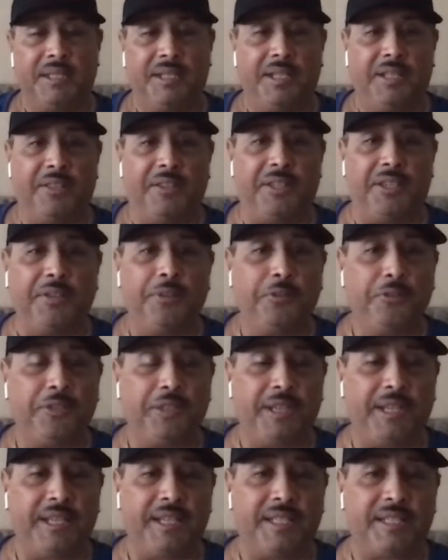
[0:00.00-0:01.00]
The other
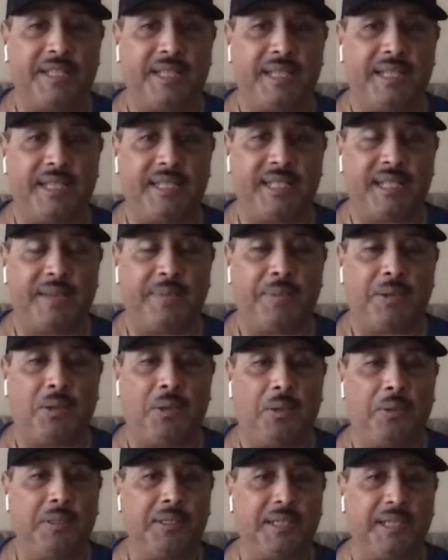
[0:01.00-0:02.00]
thing is that he's not
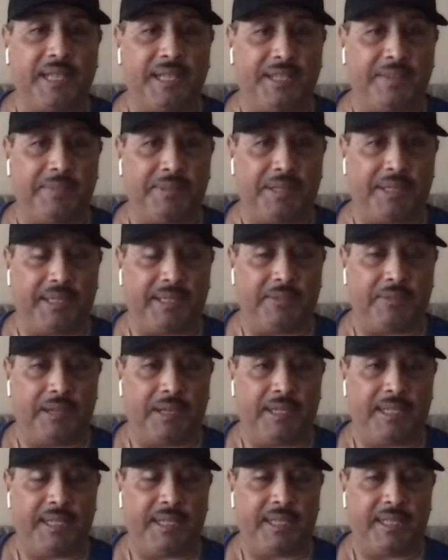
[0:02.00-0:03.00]
beholden to anybody, right?
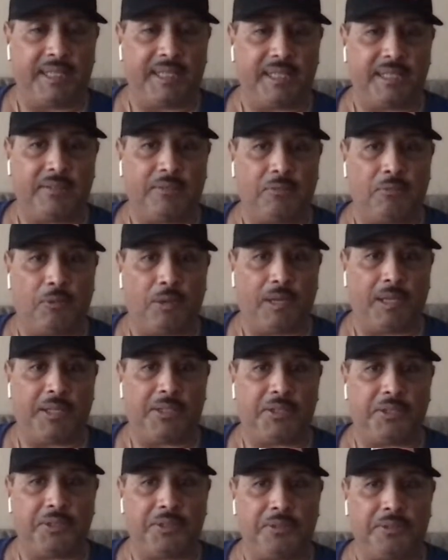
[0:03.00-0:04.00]
He doesn't want
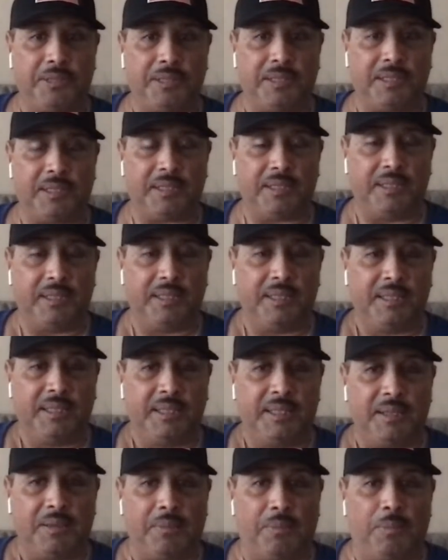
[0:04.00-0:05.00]
to
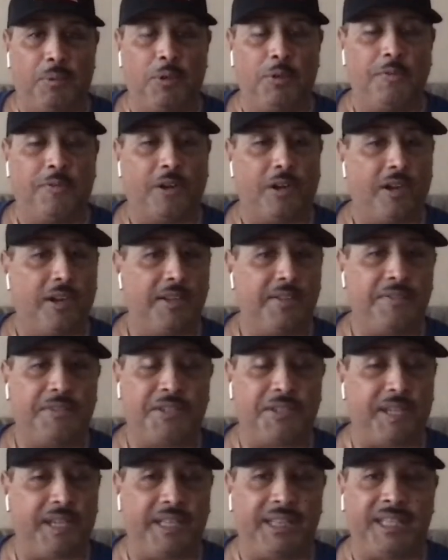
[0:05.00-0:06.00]
move on to
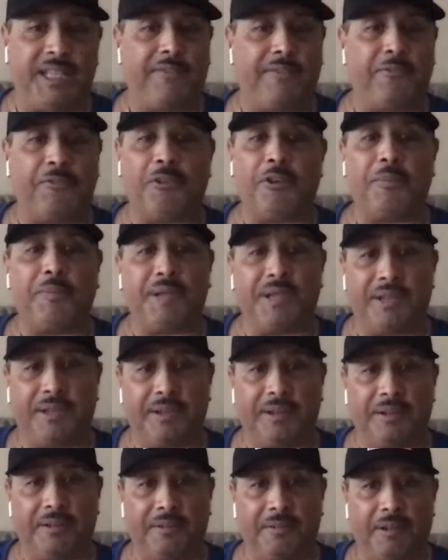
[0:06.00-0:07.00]
anything from here,
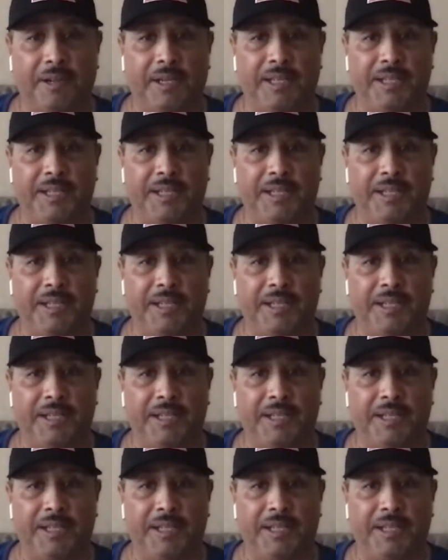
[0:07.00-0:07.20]
right?